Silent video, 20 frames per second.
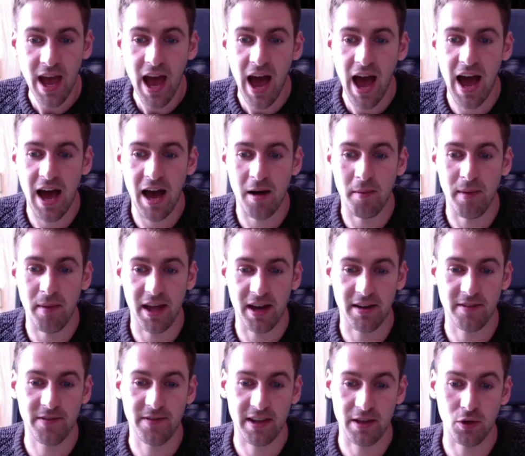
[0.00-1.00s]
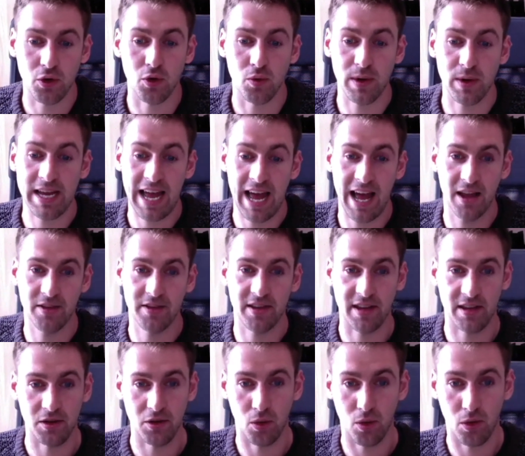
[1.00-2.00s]
And I think we can't
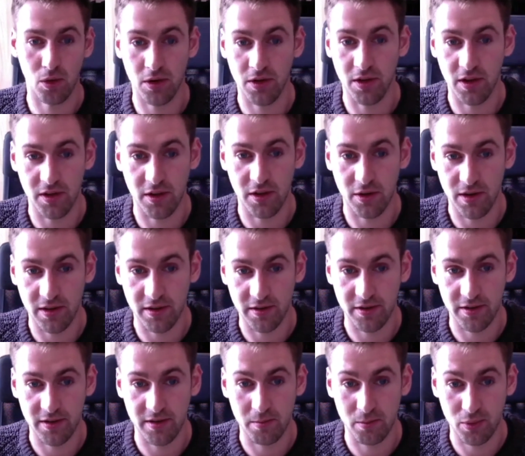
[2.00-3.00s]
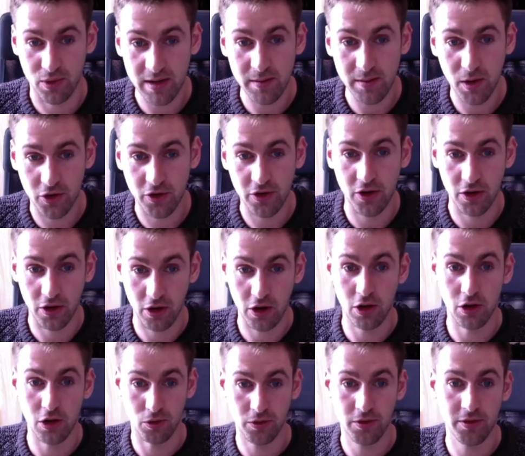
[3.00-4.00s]
ignore that there is pretty much
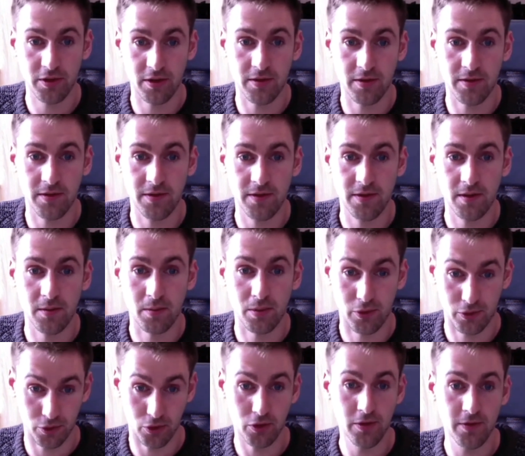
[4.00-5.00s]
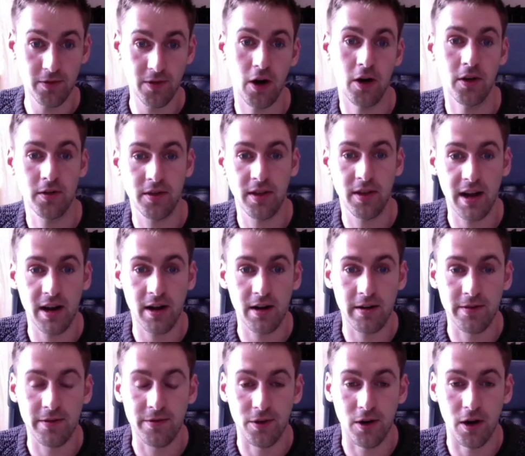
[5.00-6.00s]
conclusive proof out there
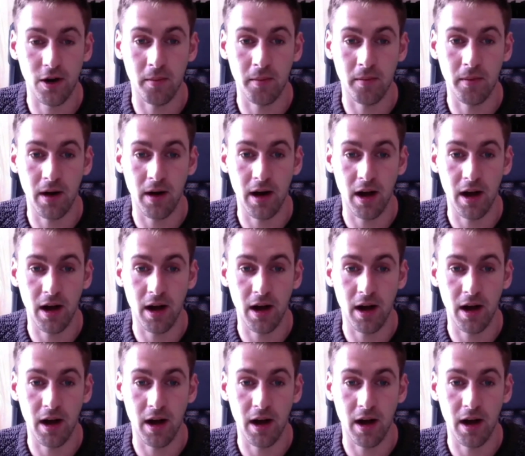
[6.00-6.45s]
from